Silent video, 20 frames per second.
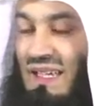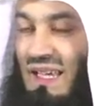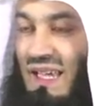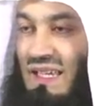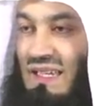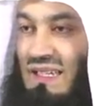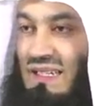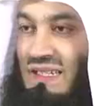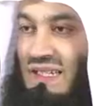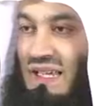
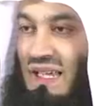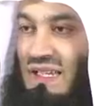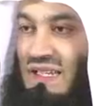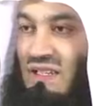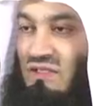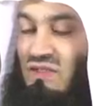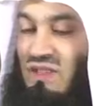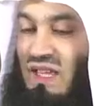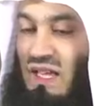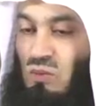And
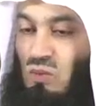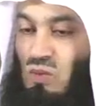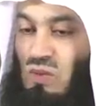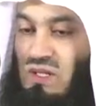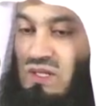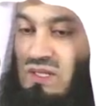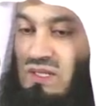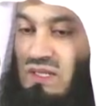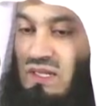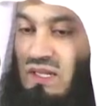if that
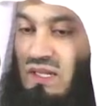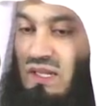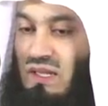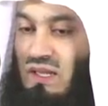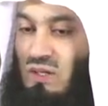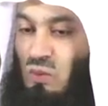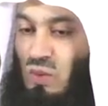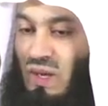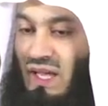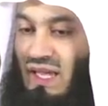was
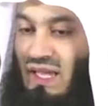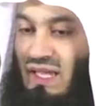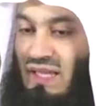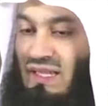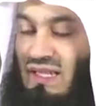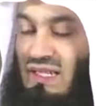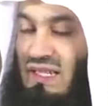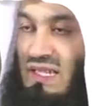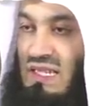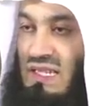the way
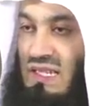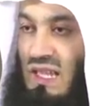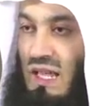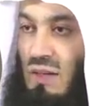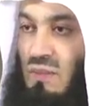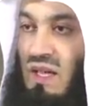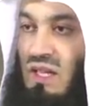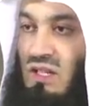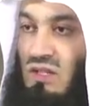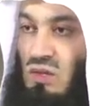that
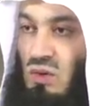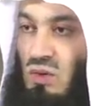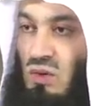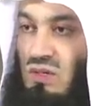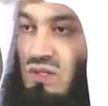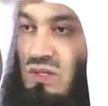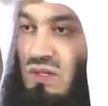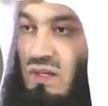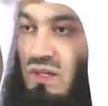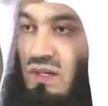Islam had
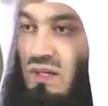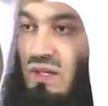taught,